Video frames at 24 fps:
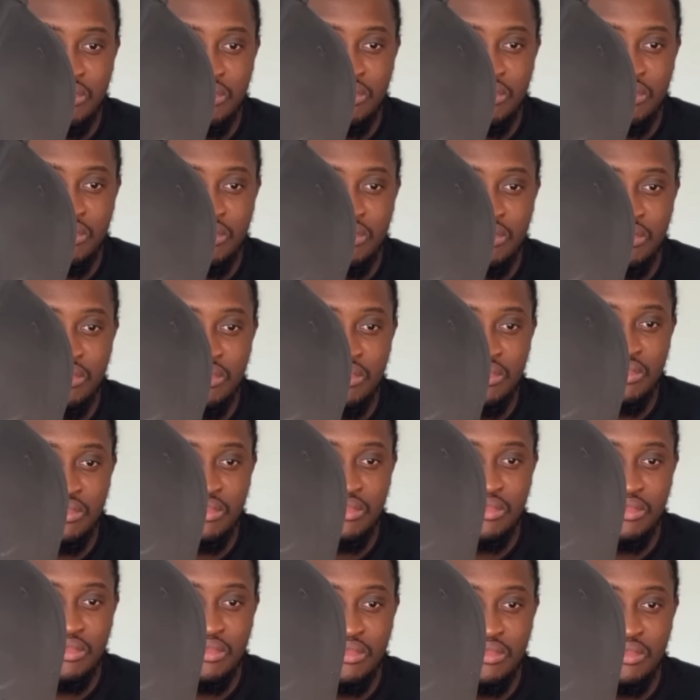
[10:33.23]

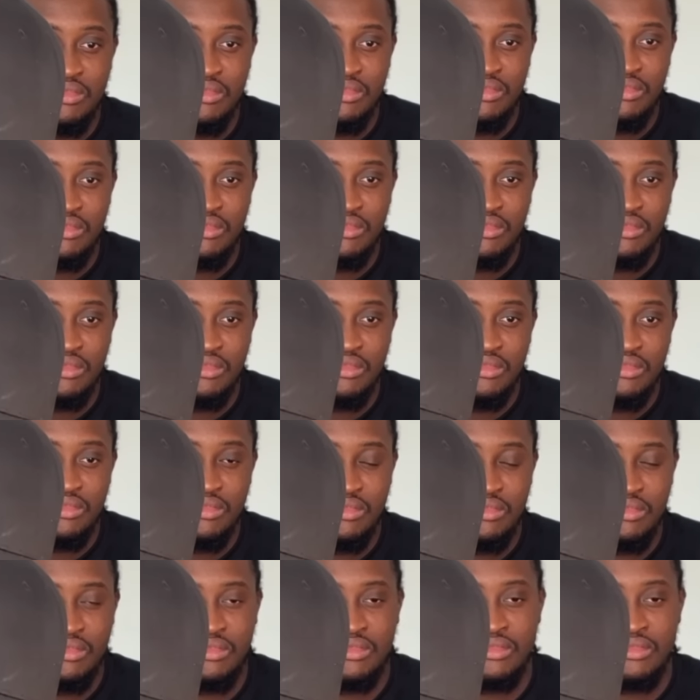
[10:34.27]
(not speaking)